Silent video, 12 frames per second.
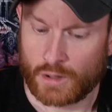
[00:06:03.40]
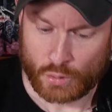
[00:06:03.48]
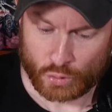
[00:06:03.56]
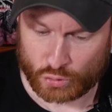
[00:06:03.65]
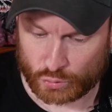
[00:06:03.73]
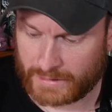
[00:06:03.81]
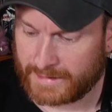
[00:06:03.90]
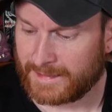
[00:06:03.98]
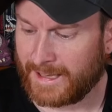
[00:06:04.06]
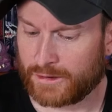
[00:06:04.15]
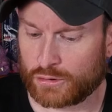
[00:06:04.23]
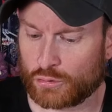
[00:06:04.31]
Green
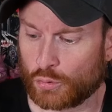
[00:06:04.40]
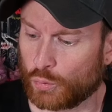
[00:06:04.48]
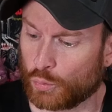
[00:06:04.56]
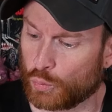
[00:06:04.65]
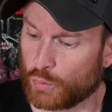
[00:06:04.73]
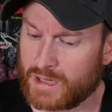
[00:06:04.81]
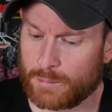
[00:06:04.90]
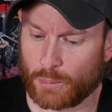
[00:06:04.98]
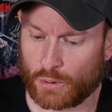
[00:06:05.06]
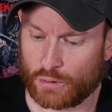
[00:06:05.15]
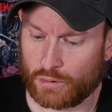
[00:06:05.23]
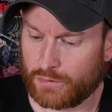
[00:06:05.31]
Lantern
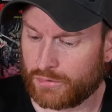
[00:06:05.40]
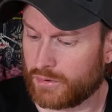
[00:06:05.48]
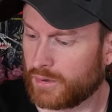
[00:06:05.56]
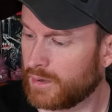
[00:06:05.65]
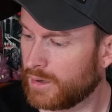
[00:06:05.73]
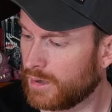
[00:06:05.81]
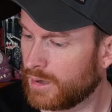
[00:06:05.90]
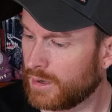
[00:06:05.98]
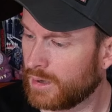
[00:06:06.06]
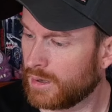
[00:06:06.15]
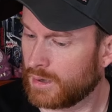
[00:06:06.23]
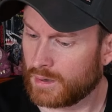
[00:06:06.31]
Rebirth.
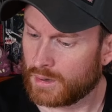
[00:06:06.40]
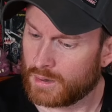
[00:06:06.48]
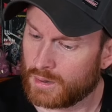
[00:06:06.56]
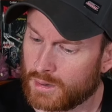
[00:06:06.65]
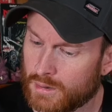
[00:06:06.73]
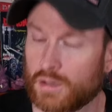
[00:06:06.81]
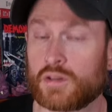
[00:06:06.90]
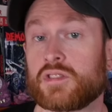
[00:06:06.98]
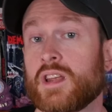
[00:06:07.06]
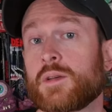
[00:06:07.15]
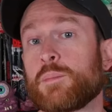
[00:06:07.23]
Looks like